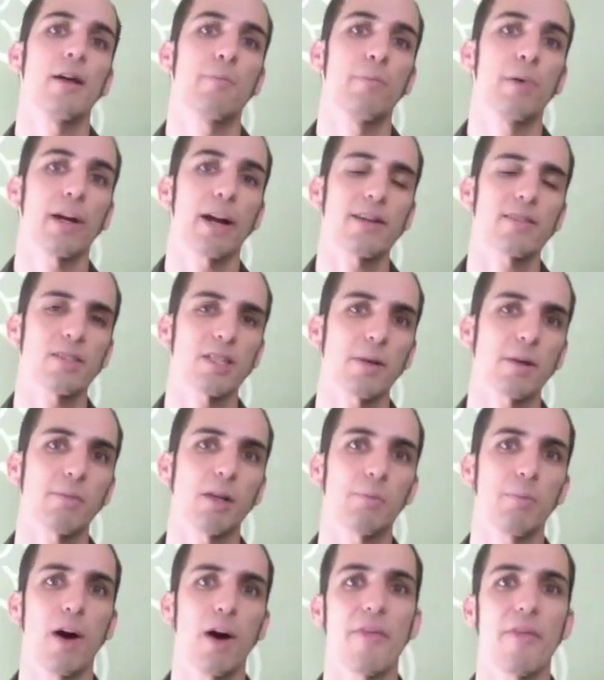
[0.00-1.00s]
But I
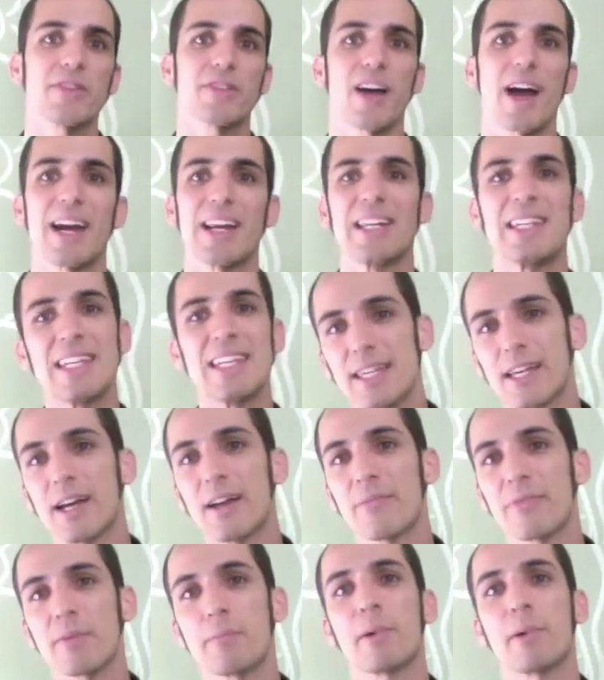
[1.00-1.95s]
stumbled upon this idea,